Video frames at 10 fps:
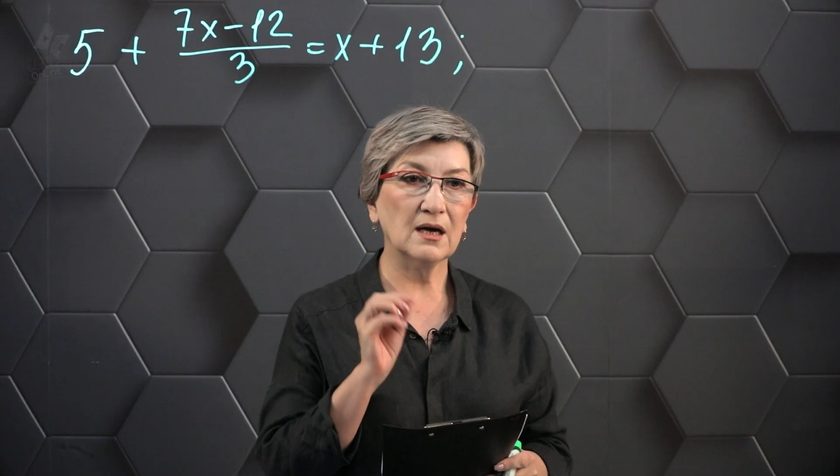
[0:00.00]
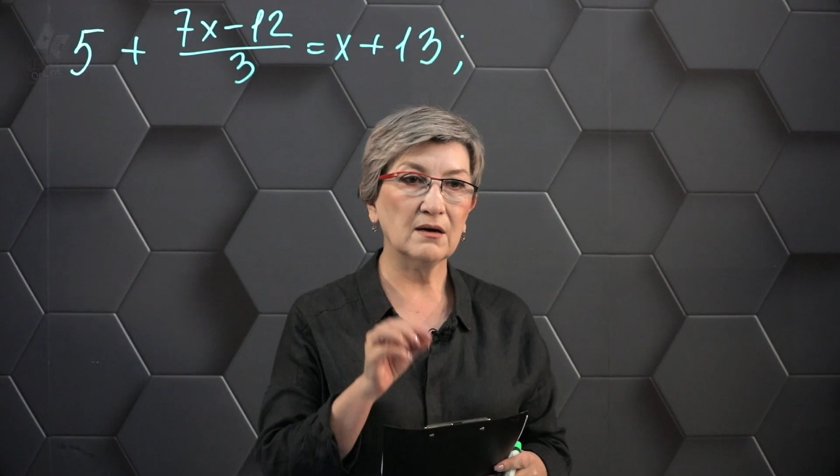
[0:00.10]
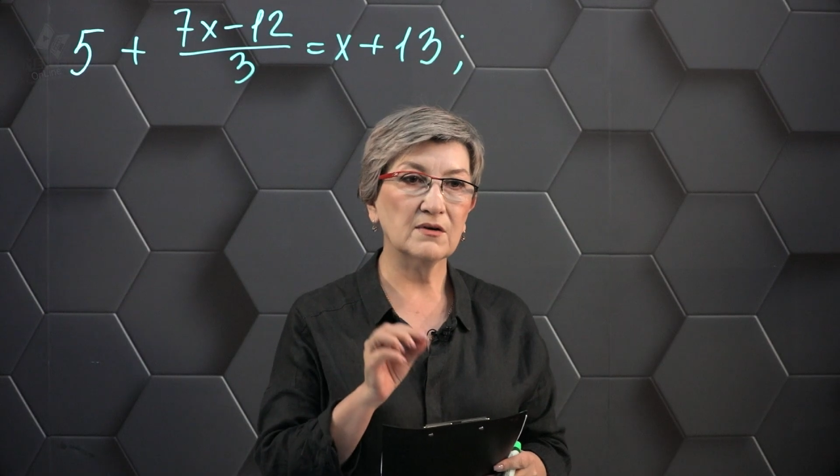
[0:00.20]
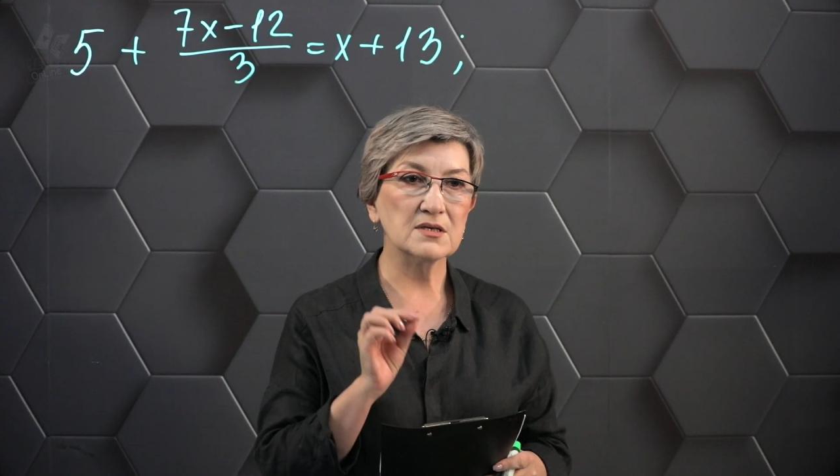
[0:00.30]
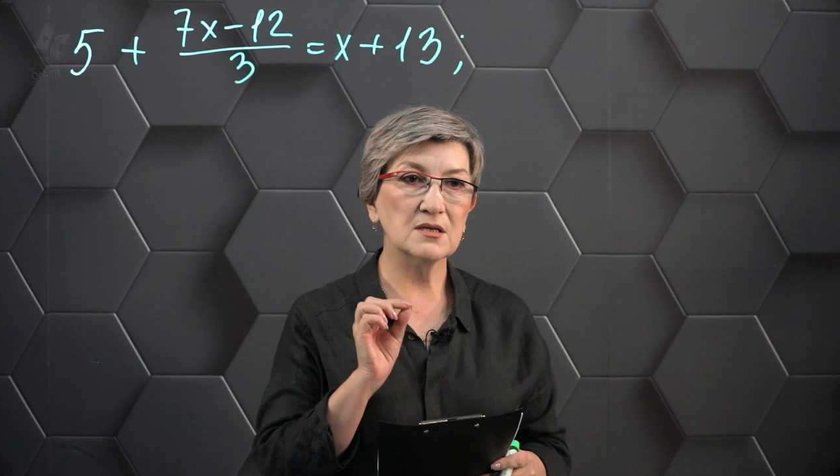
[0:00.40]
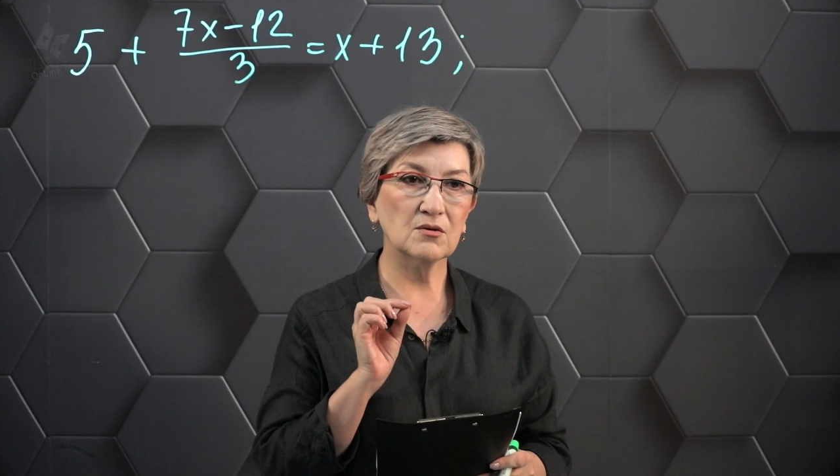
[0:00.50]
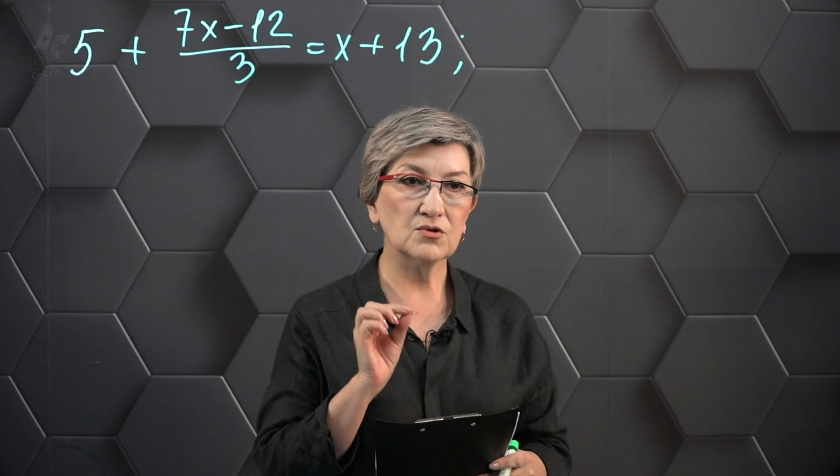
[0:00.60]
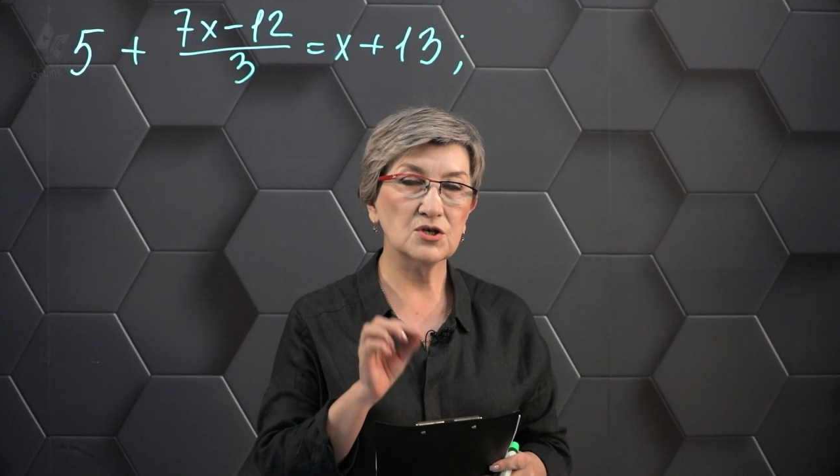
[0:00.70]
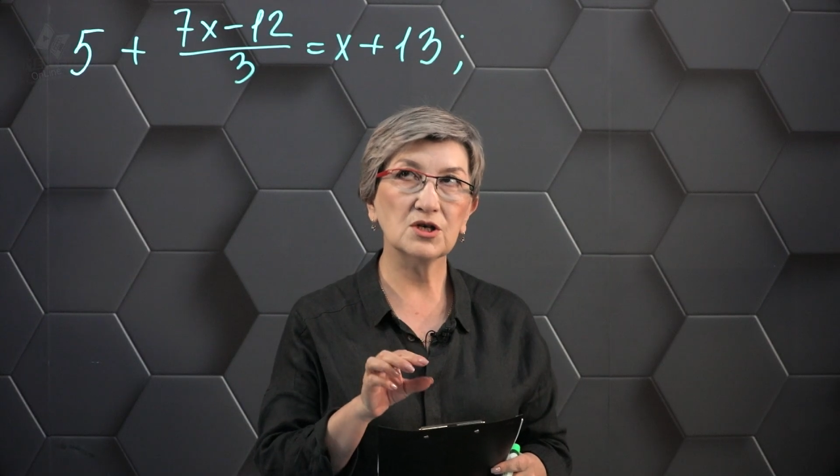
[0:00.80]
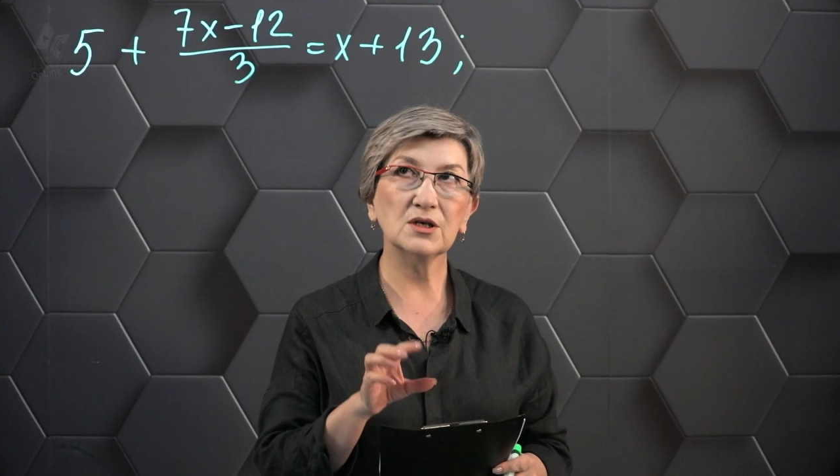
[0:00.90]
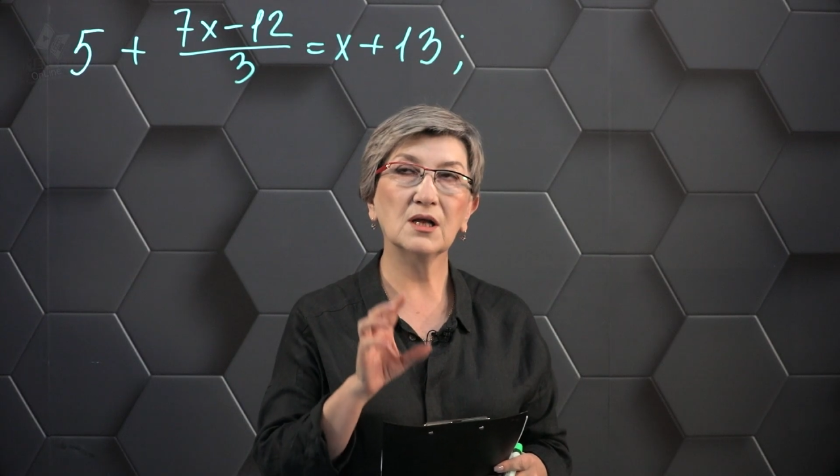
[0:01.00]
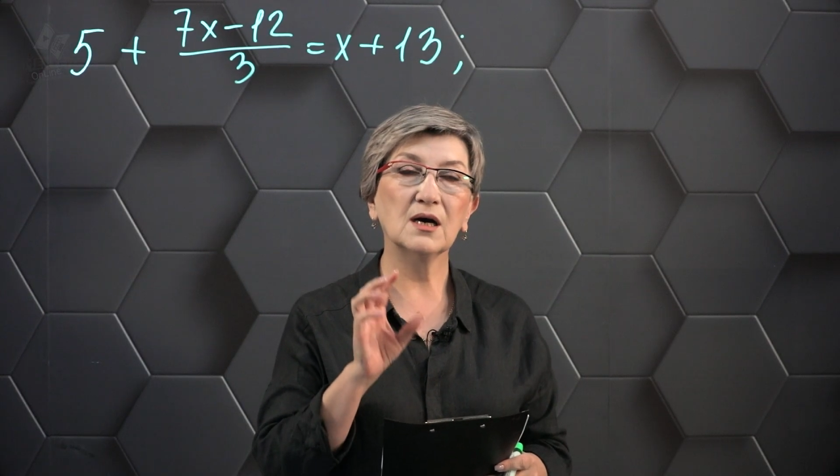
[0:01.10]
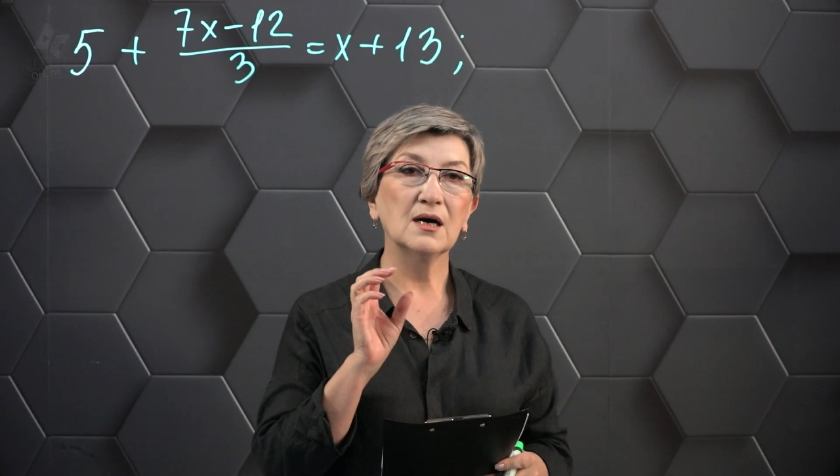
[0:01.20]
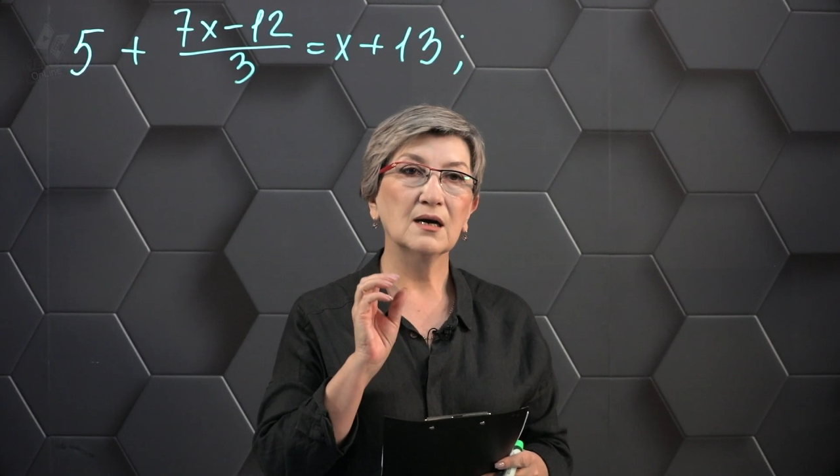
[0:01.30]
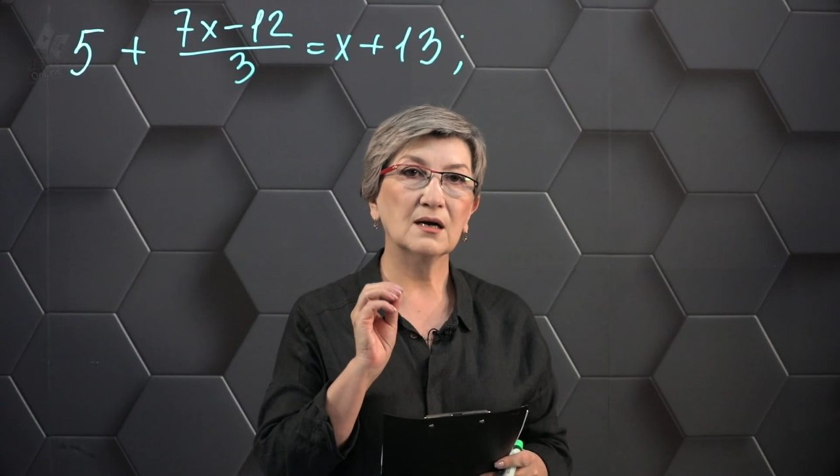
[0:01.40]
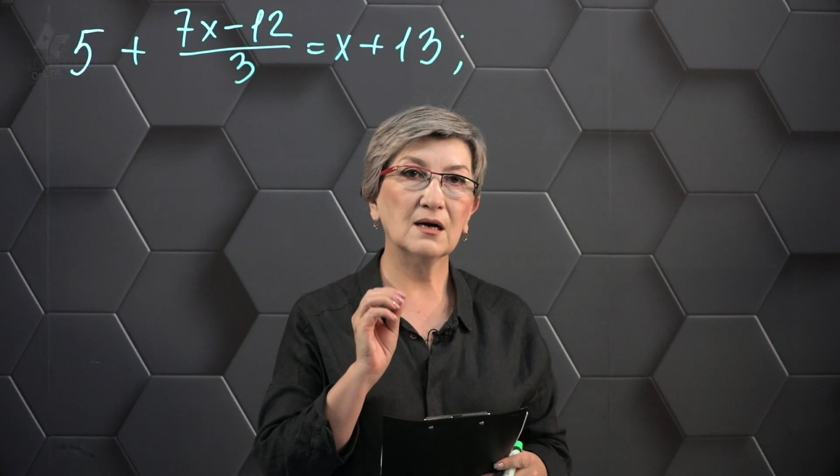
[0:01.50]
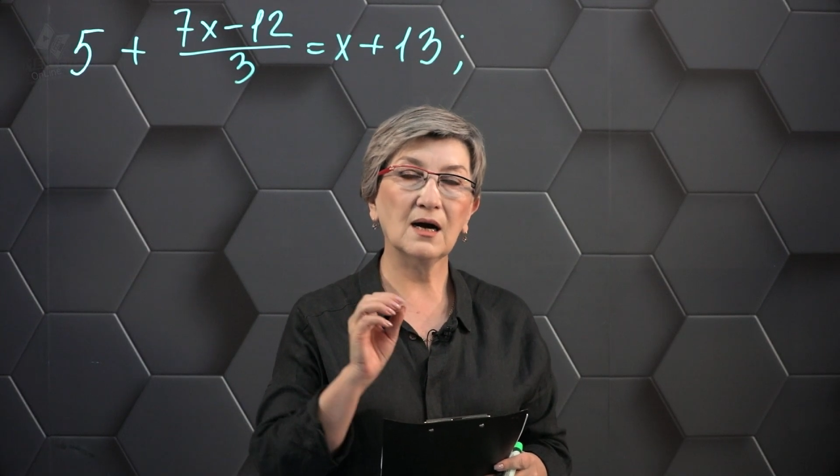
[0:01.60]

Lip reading: I taught you how to get